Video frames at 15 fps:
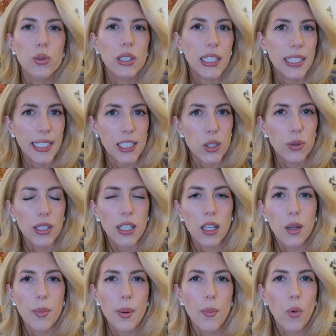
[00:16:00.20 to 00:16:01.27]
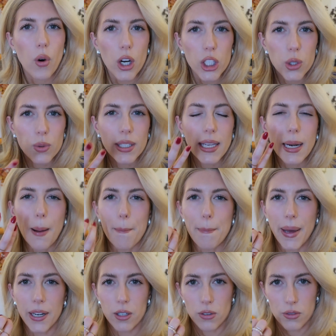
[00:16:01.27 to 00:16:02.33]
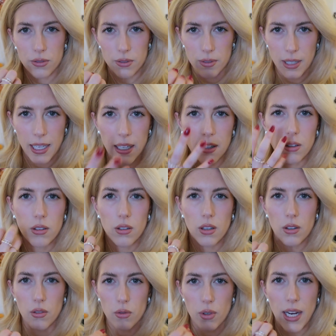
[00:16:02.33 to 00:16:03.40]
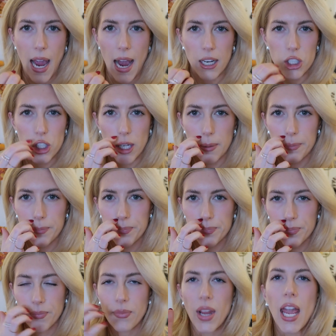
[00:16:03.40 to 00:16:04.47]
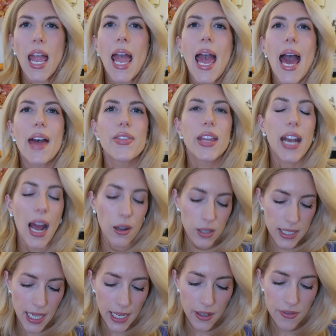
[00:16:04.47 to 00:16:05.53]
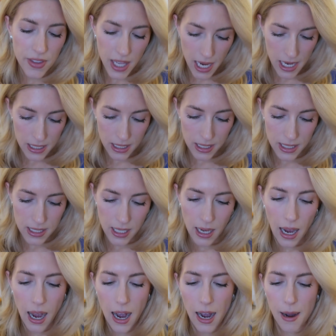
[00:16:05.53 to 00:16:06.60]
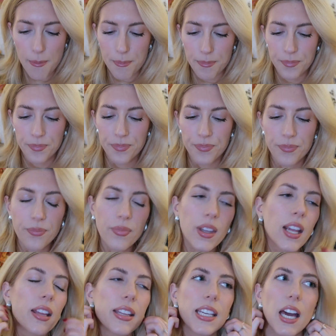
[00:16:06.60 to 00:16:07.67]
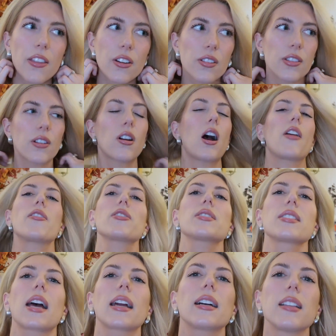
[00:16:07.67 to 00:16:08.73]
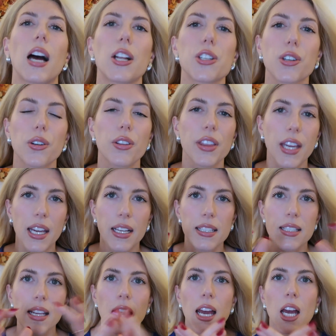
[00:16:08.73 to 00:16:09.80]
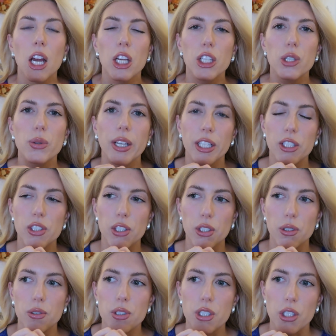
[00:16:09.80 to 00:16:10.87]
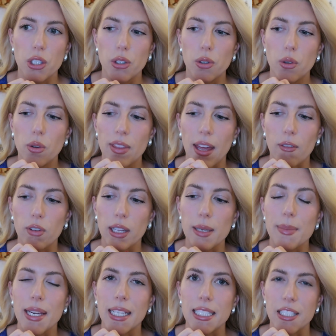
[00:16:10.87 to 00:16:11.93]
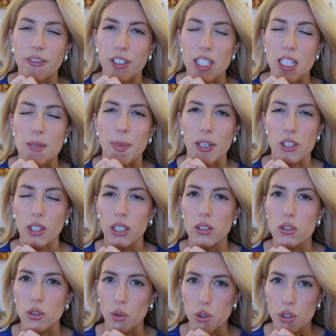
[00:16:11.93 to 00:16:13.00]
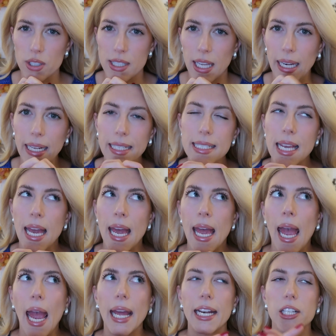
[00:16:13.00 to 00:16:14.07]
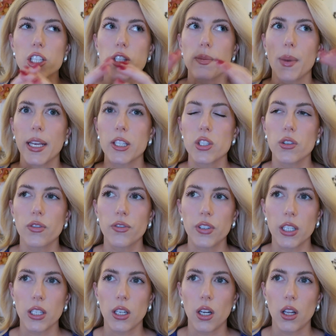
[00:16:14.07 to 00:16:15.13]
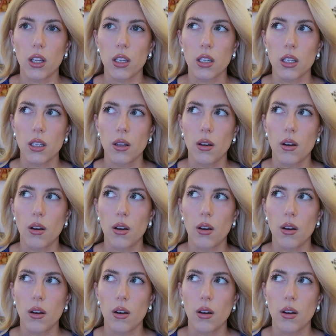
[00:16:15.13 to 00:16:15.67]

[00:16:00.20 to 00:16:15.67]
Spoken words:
you lean into it a little bit more, you get a better like reaction. And then outside of this, there are other psychological things you can do too that really make a difference, especially in social settings. And it just makes you feel